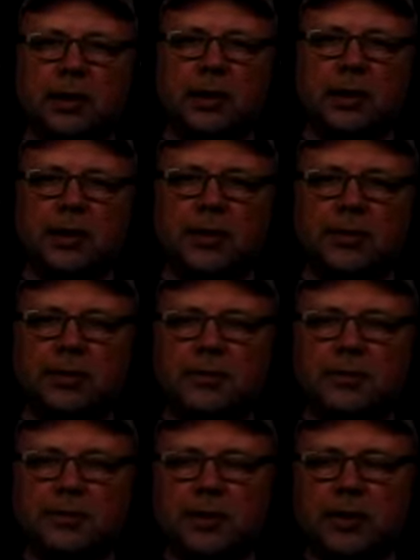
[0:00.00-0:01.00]

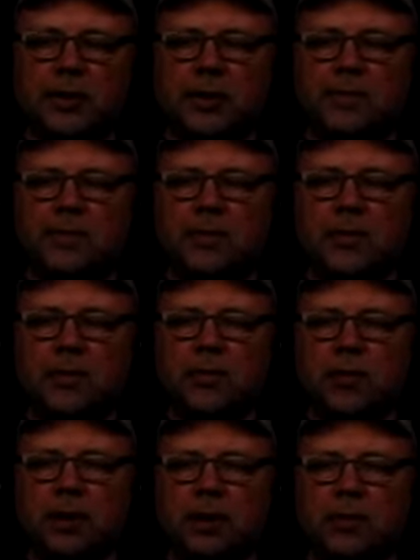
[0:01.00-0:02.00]
is um,
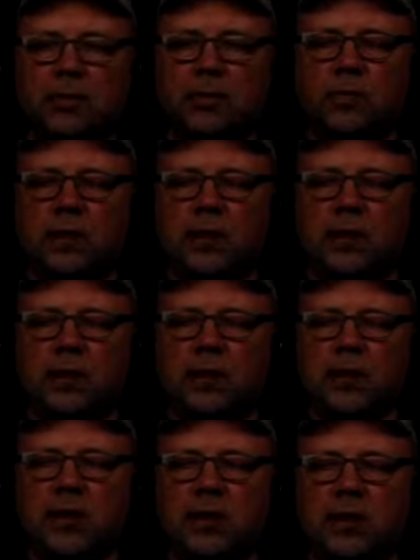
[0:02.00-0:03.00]
when we
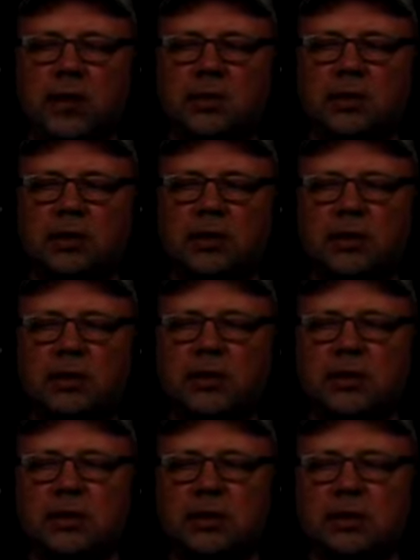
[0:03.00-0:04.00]
loaded,
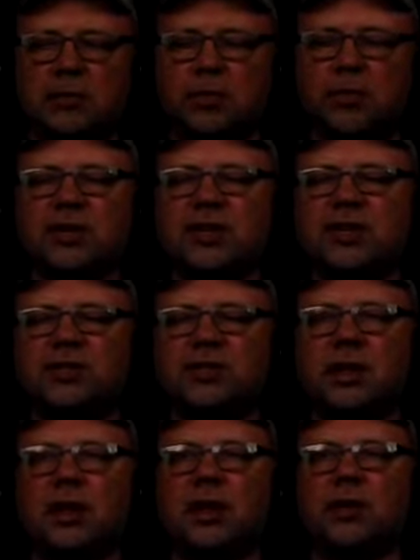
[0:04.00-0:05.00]
when we change the
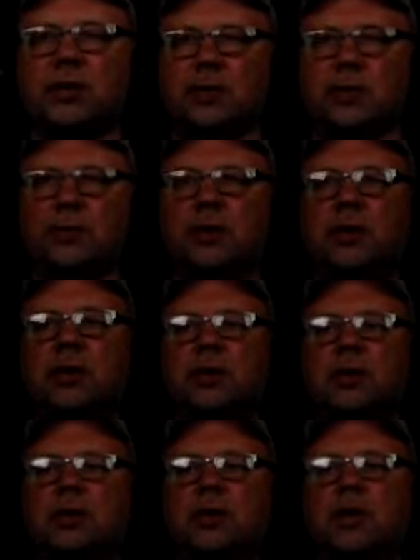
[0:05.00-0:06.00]
load,
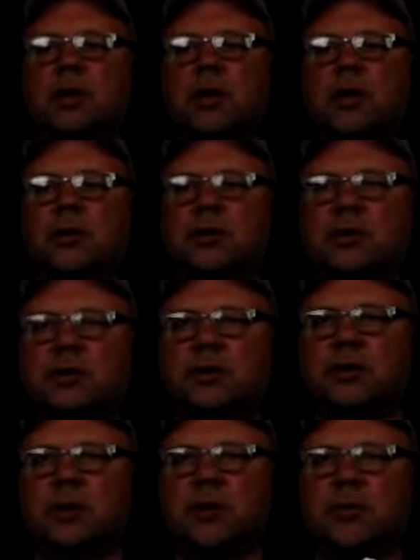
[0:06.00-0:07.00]
so let's
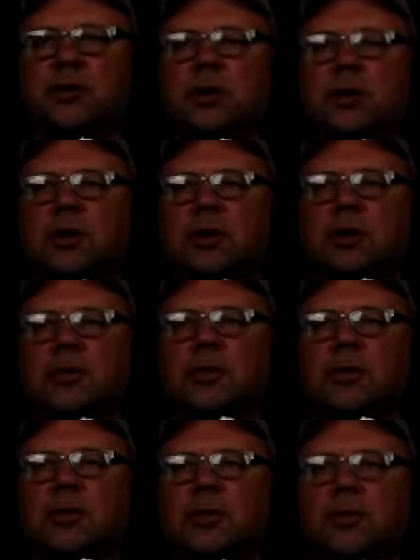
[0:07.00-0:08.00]
say we are,
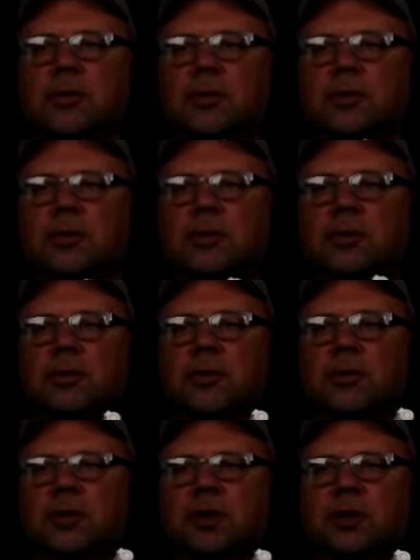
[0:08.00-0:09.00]
the torque
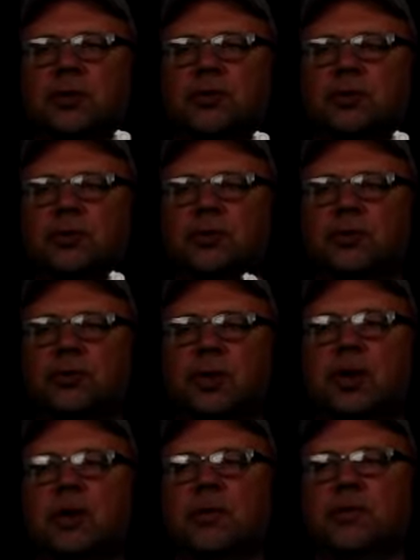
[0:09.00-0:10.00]
meter shows
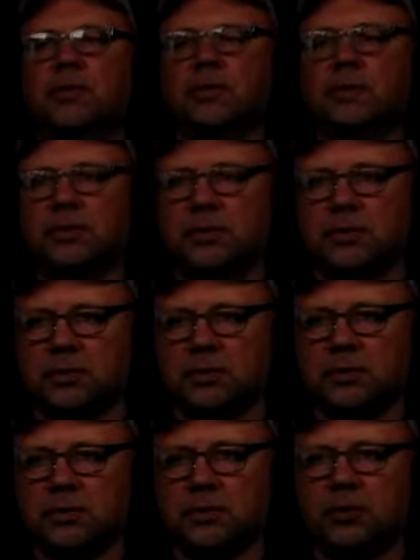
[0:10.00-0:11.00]
12
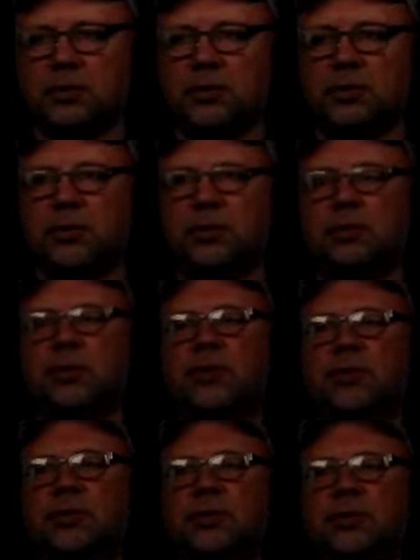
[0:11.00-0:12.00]
Newton
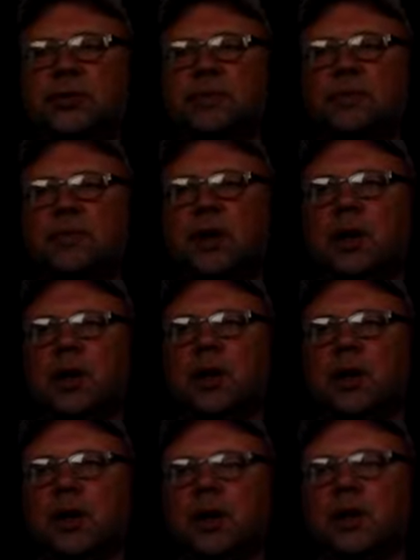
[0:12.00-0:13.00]
meters.
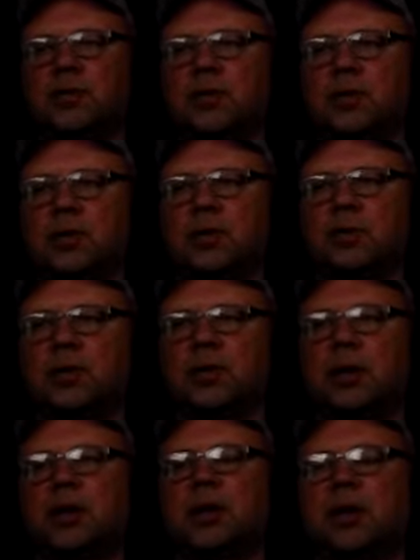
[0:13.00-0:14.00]
If we load it
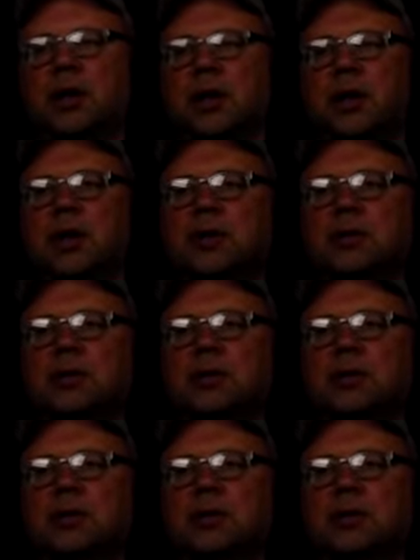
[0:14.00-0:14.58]
harder,